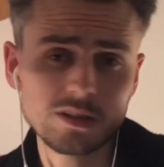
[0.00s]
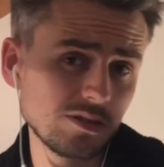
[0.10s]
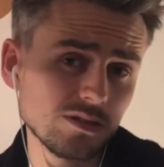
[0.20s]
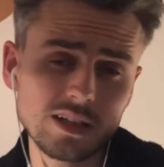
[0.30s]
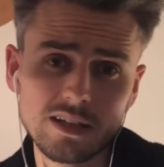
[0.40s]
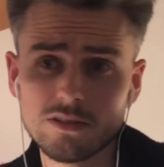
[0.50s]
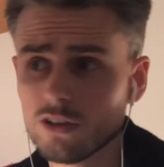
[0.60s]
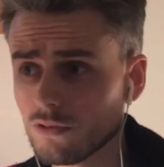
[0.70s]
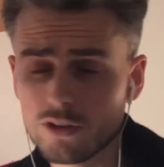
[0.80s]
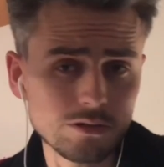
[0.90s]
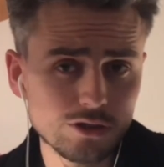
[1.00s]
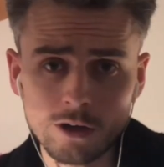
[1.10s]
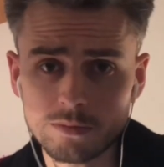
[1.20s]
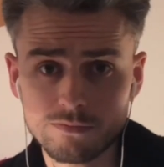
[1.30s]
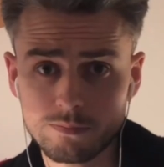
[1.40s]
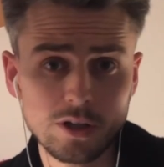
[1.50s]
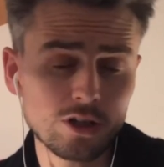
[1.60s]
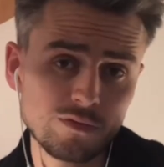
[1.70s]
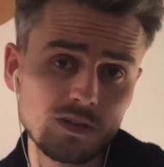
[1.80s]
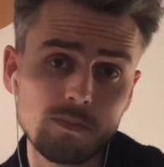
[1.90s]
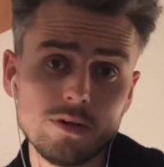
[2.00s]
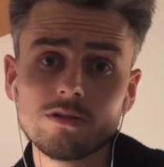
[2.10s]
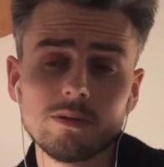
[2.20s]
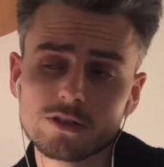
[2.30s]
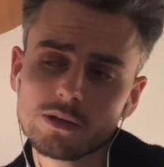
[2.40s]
I'm still getting, you know, the odd jobs because of that programme.